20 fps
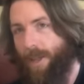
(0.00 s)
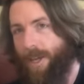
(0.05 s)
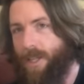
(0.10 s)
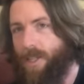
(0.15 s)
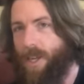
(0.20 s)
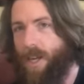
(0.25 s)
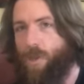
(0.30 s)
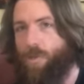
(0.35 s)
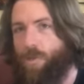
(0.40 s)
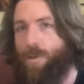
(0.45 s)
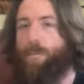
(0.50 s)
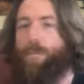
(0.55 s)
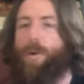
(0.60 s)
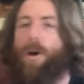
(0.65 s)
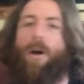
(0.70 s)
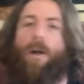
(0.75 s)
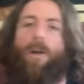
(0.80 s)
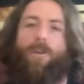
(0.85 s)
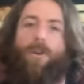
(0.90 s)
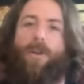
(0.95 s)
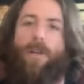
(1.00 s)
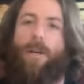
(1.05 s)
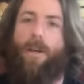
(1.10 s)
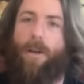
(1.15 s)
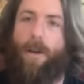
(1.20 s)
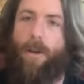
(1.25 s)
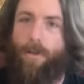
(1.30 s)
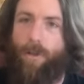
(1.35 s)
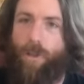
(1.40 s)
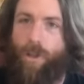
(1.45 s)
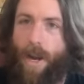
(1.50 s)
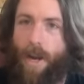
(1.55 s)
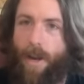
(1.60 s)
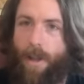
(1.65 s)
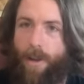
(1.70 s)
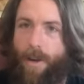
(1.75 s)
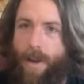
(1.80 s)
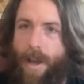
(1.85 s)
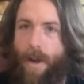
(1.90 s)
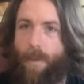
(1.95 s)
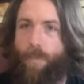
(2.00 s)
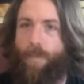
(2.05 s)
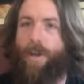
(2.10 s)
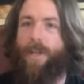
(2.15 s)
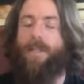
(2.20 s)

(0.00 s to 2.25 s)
touch football, or you can go try to learn how to play